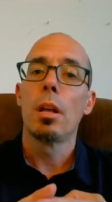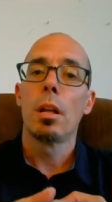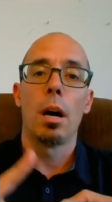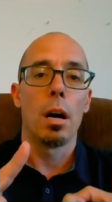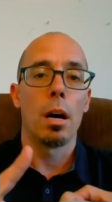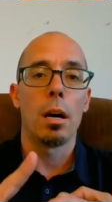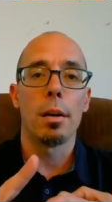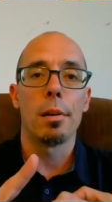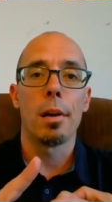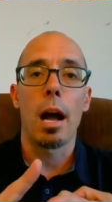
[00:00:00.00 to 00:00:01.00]

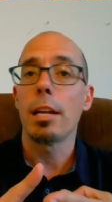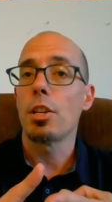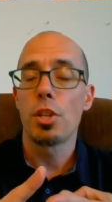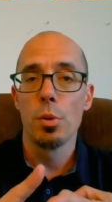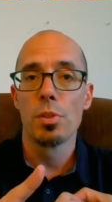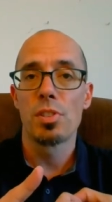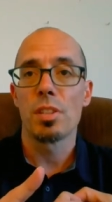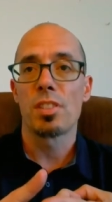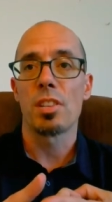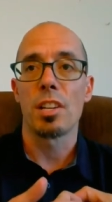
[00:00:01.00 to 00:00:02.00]
eye issues
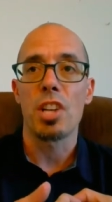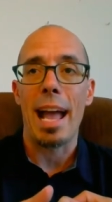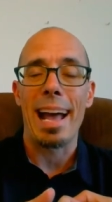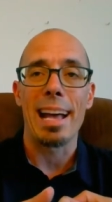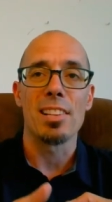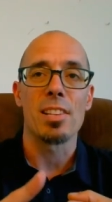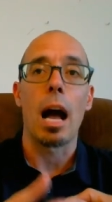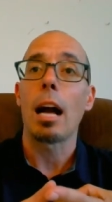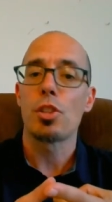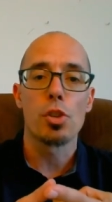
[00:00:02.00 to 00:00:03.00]
such as
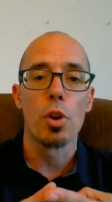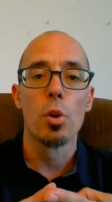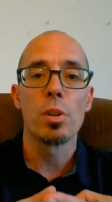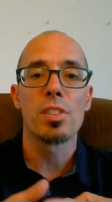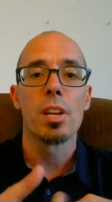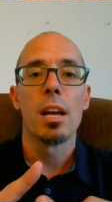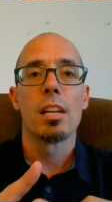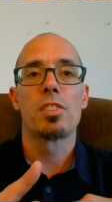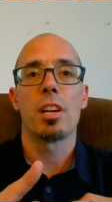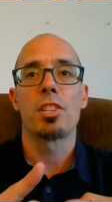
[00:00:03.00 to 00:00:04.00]
eye strokes,
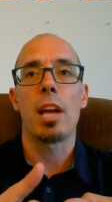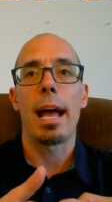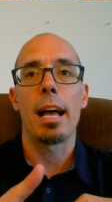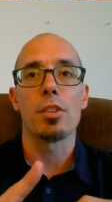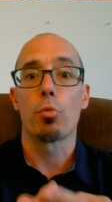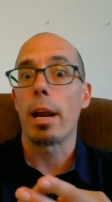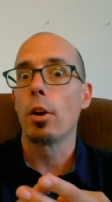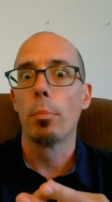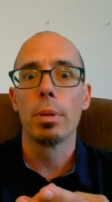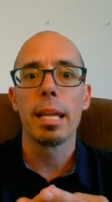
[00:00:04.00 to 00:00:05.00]
such as
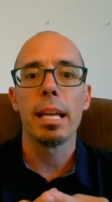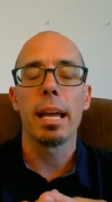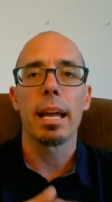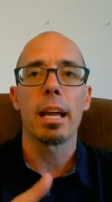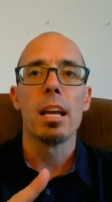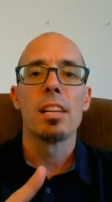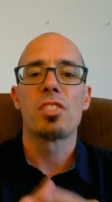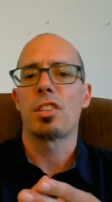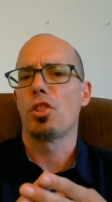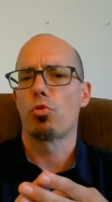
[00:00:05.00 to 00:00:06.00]
retinal bleeding,
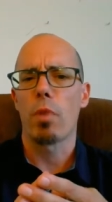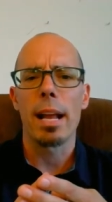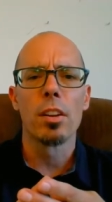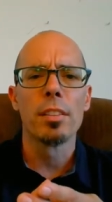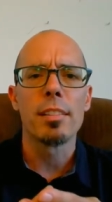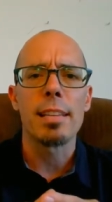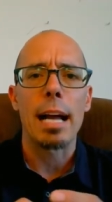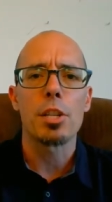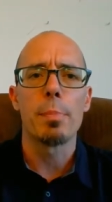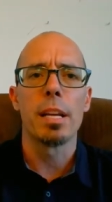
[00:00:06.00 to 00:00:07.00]
such as retinal
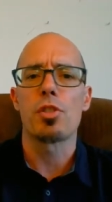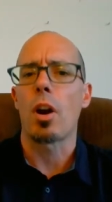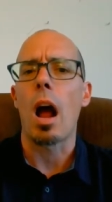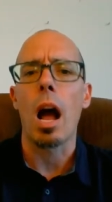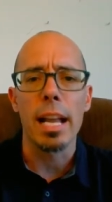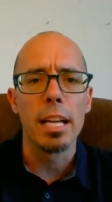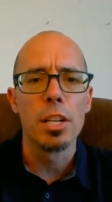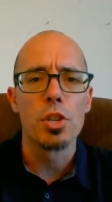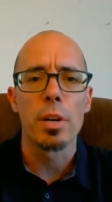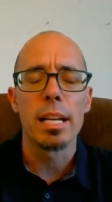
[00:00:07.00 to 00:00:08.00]
detachments or eye
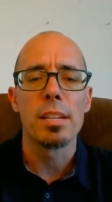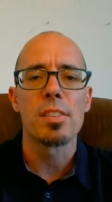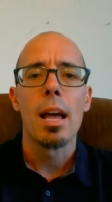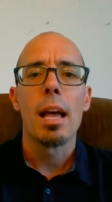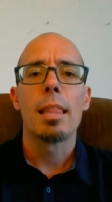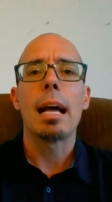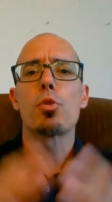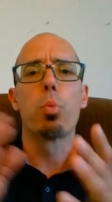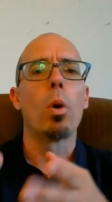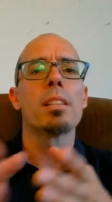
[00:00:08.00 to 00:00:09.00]
injuries.
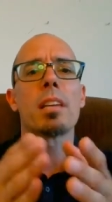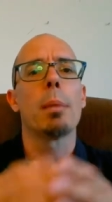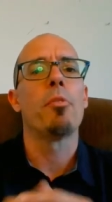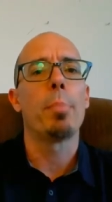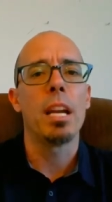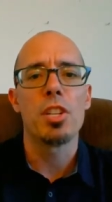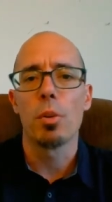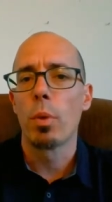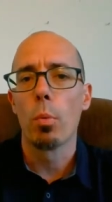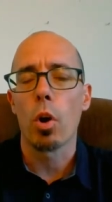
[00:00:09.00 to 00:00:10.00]
That's one type of
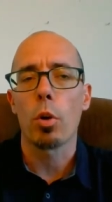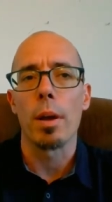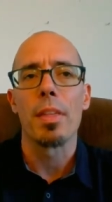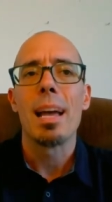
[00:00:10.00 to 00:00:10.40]
patient we work with.